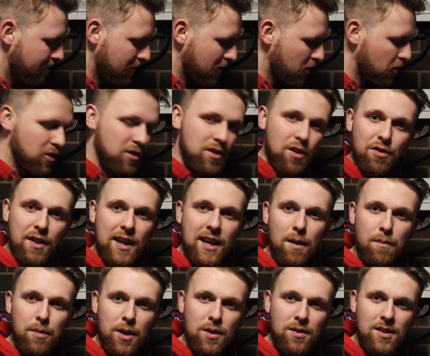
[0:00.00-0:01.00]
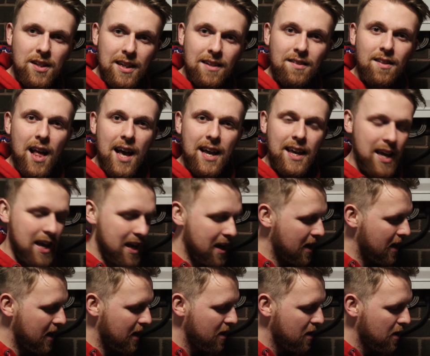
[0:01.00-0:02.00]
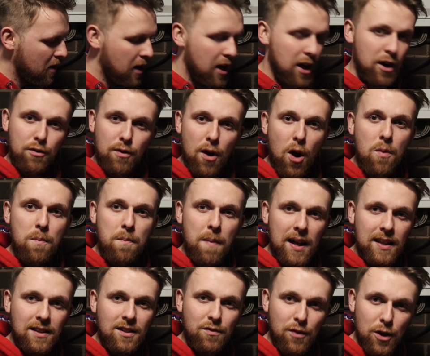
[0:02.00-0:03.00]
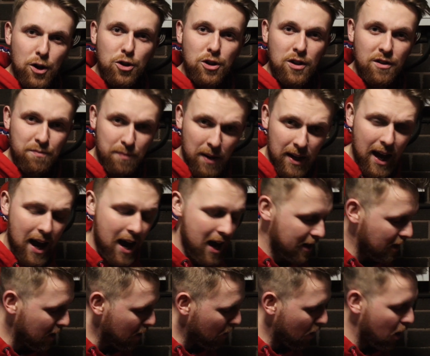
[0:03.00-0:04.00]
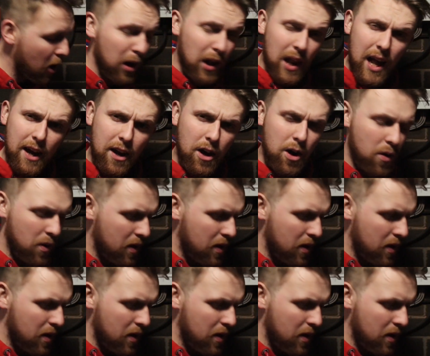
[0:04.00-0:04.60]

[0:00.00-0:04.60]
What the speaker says: It's just a thing of beauty. It's like a grown man's version of Meccano or Lego.